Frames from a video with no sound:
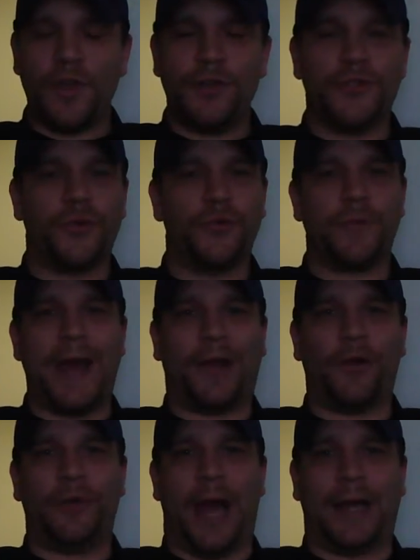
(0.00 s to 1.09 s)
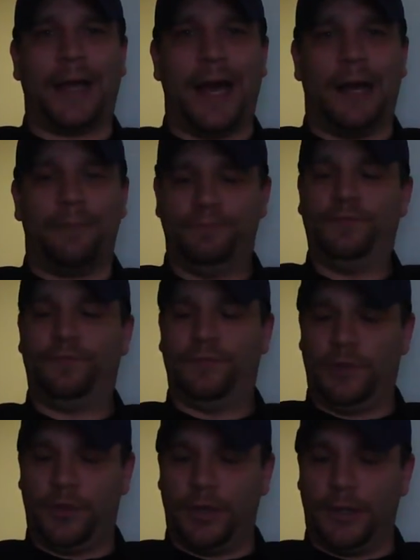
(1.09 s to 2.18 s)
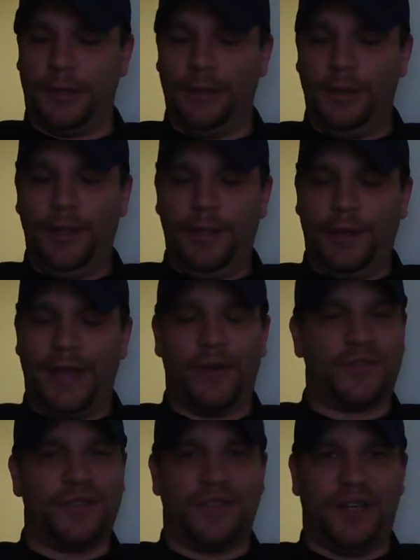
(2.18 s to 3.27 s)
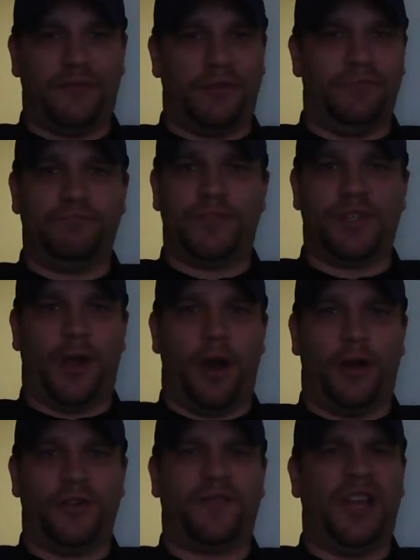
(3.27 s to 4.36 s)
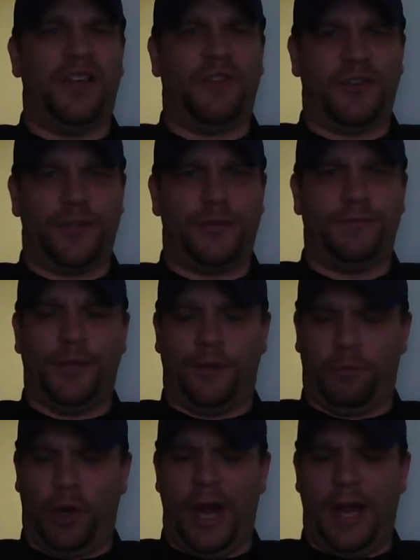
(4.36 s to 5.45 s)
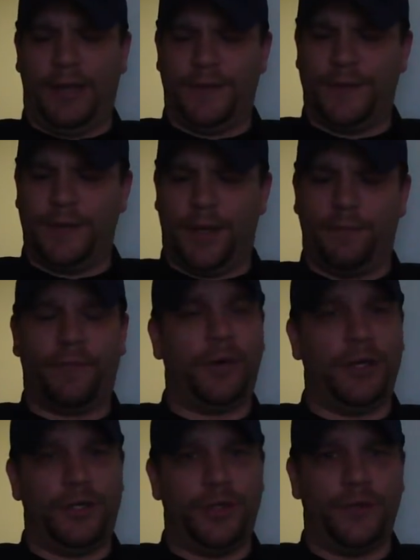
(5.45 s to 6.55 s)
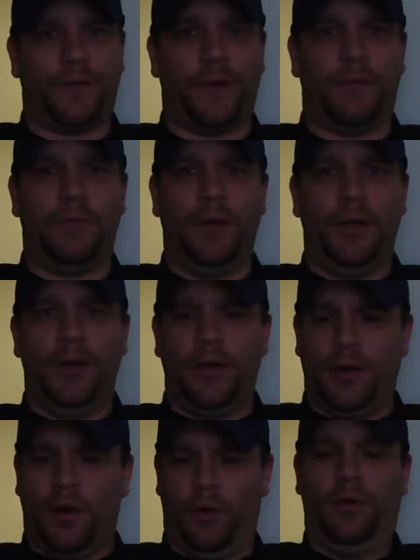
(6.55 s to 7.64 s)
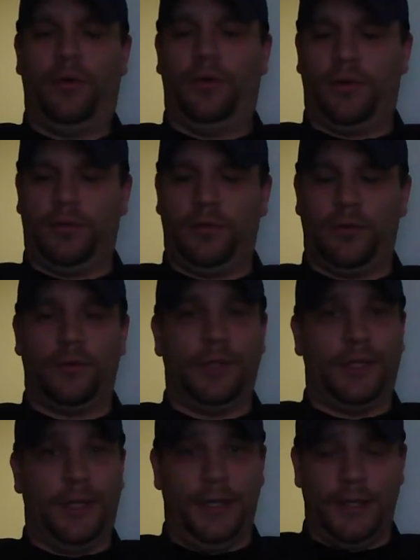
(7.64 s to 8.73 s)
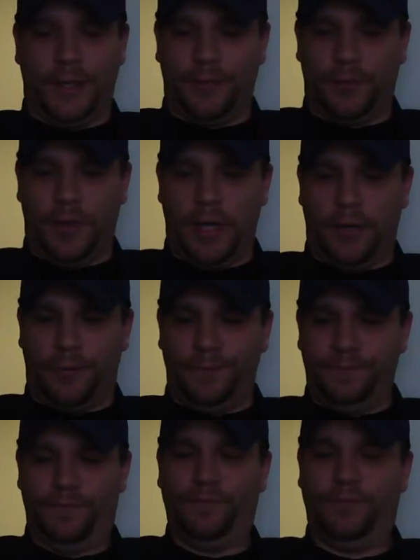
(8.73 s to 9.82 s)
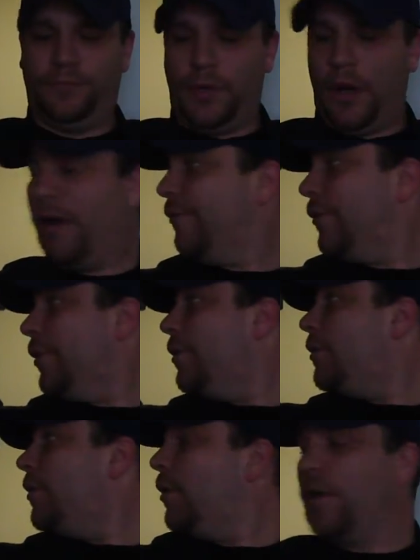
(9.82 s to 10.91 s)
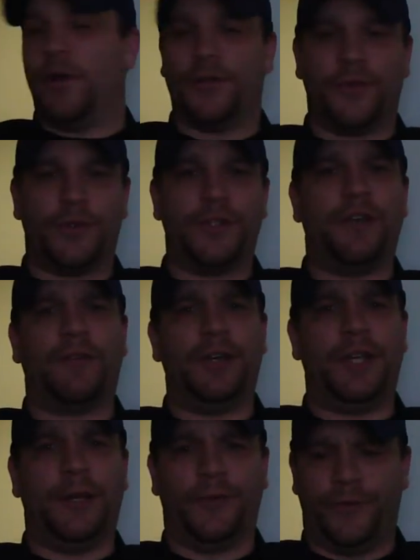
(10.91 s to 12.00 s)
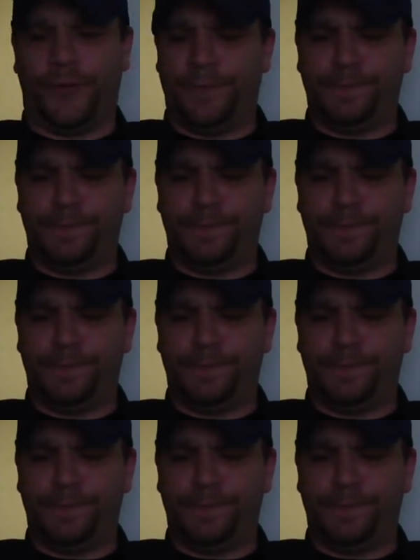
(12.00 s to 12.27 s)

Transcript: TrueTobacco.com. Oh, thousands of different cigars, flavors, you know, brands for you to choose from. Oh, with the hiccups, wow. Offering all sorts of different deals,